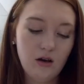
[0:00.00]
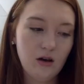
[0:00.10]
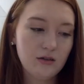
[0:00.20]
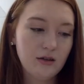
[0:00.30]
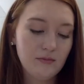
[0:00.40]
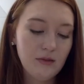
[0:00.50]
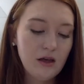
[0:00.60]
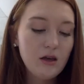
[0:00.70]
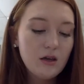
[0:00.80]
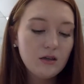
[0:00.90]
Awesome.
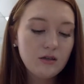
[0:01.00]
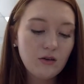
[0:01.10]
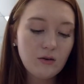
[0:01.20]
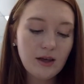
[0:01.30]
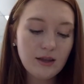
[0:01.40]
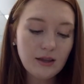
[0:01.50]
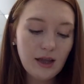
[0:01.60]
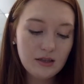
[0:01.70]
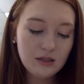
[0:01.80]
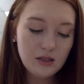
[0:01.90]
So
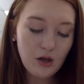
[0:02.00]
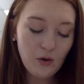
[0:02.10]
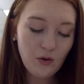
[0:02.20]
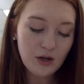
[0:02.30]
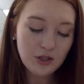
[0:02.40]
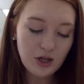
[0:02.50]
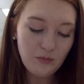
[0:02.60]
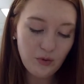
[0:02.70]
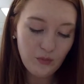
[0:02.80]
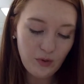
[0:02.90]
let's do question
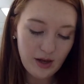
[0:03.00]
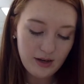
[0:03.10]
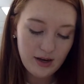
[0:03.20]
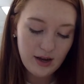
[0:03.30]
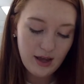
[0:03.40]
number 1.